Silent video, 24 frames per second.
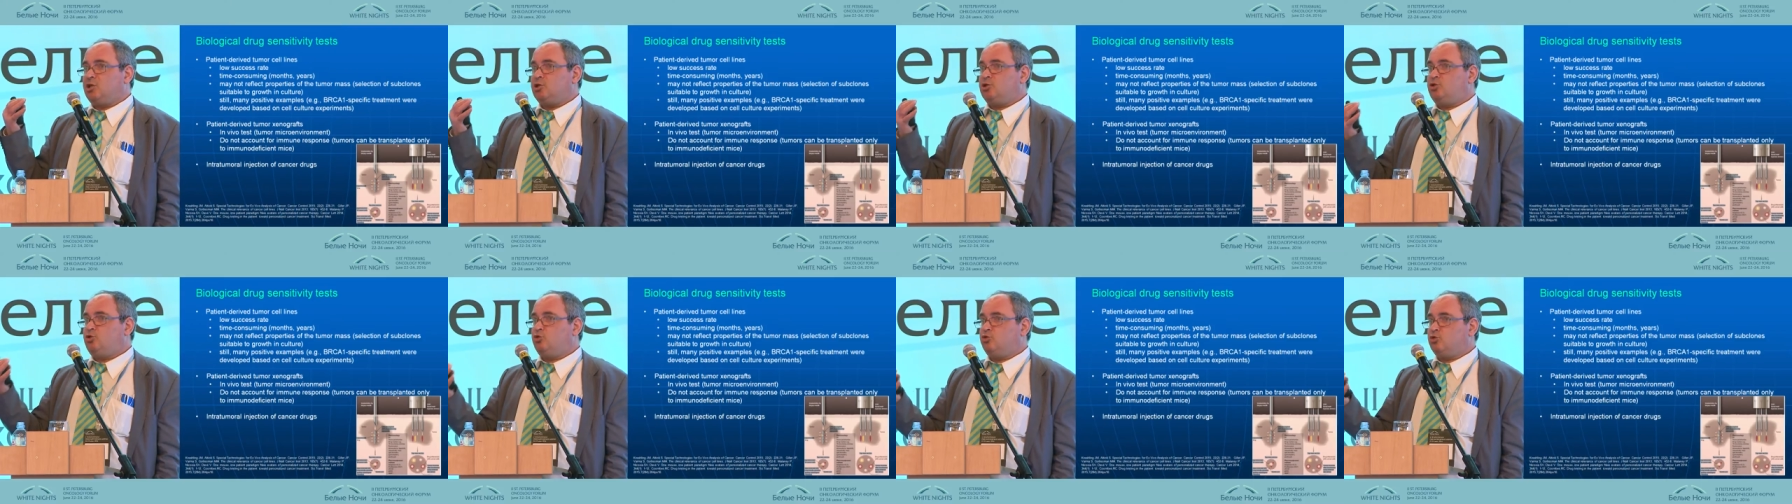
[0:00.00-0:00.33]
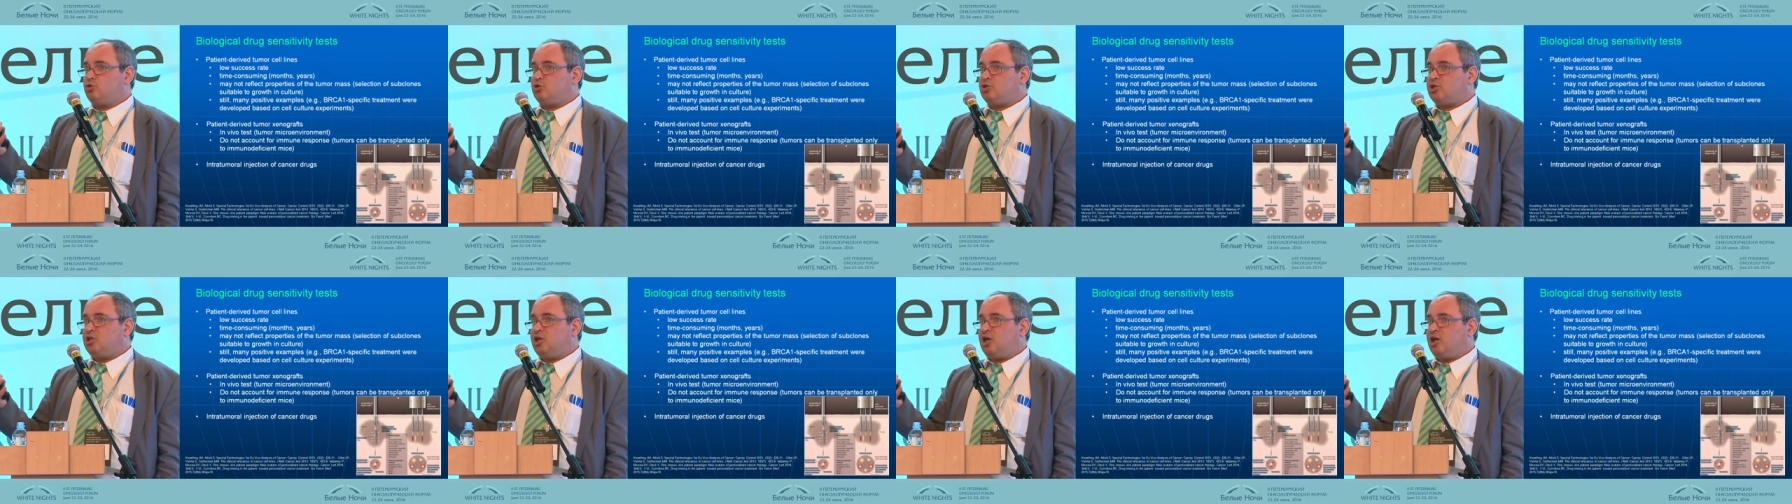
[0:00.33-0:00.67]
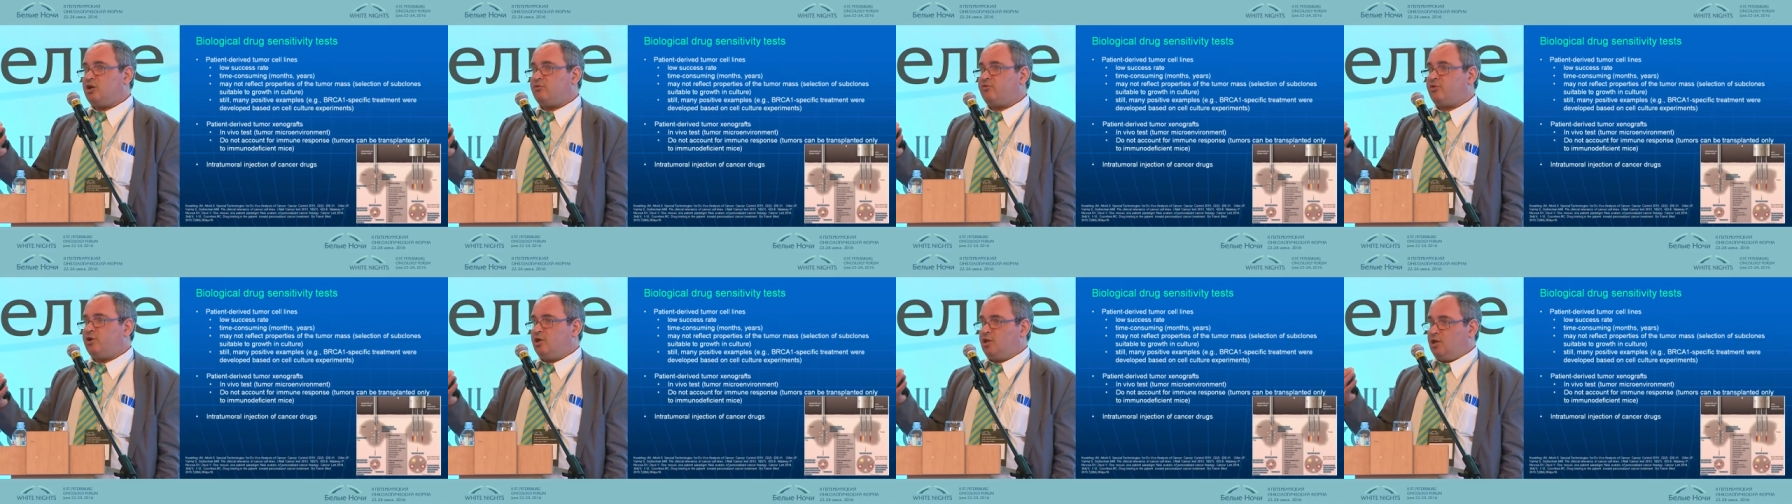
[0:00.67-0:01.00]
do not
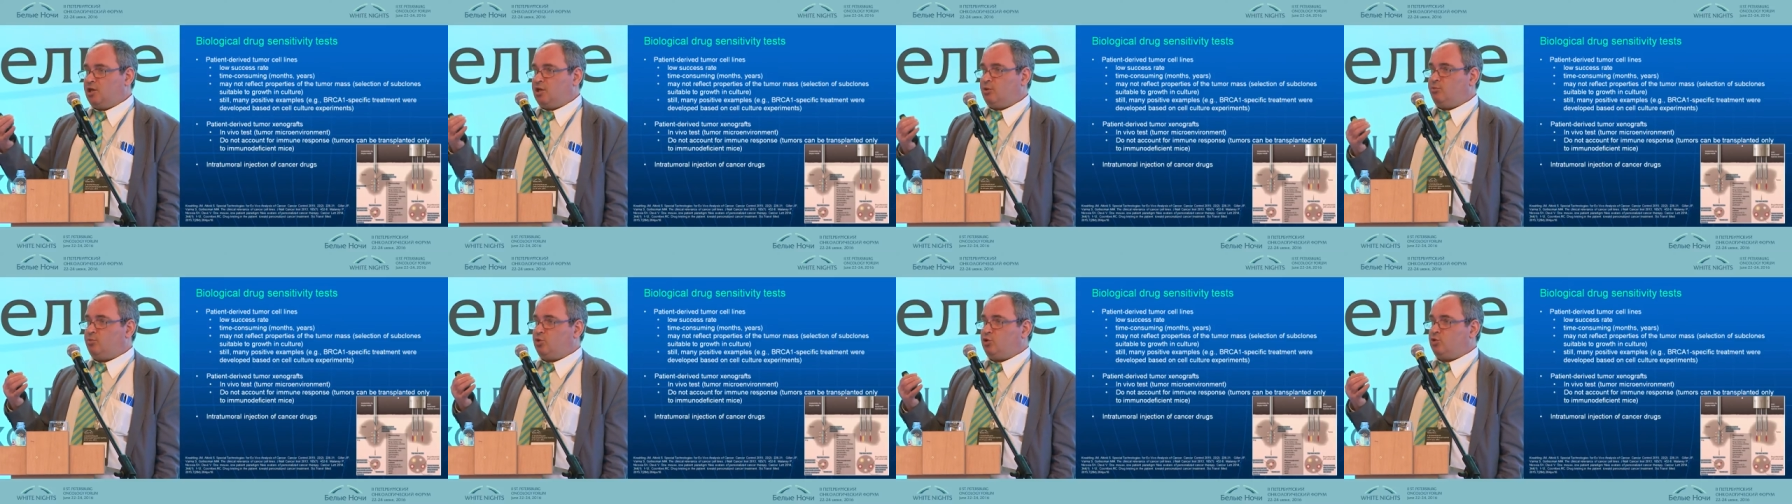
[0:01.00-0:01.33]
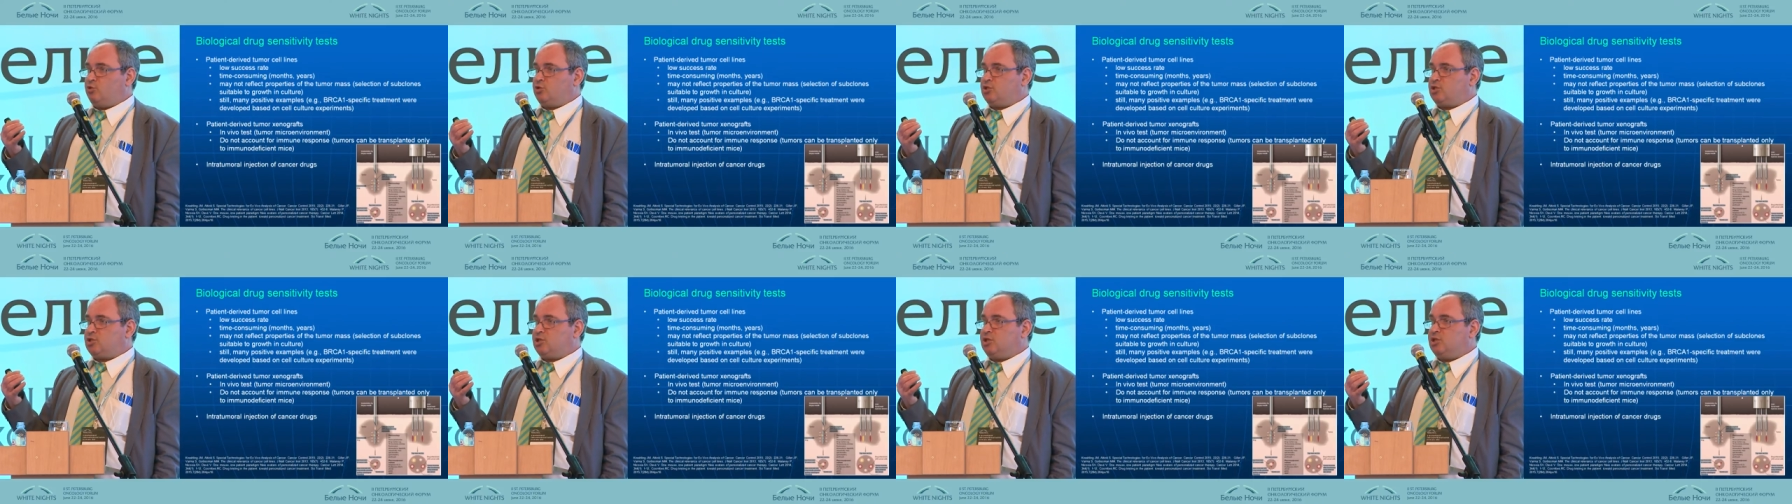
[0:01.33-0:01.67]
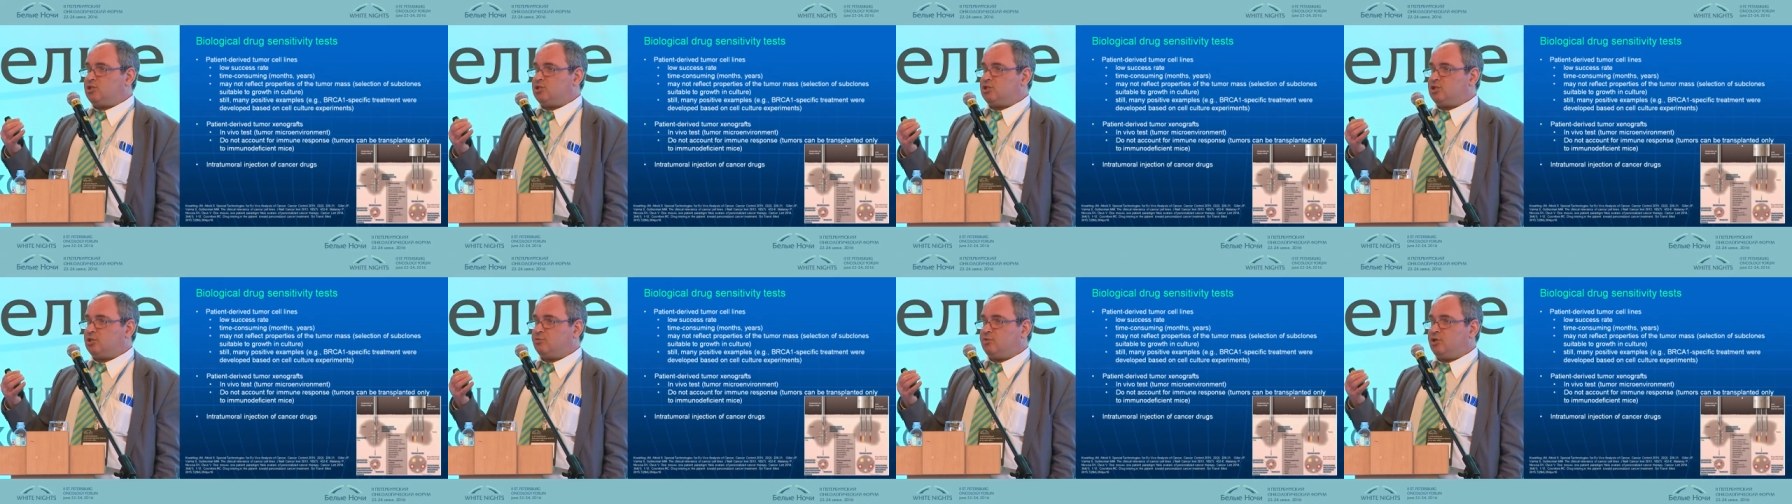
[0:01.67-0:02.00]
have immune
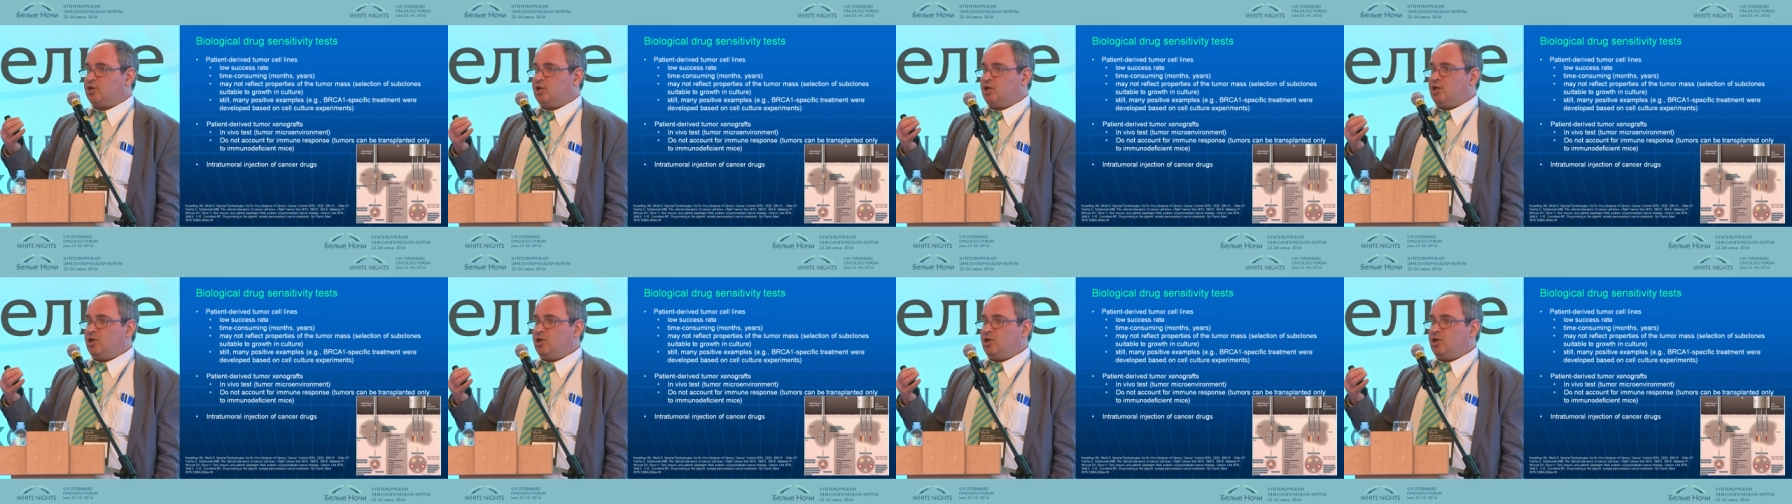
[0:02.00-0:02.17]
system.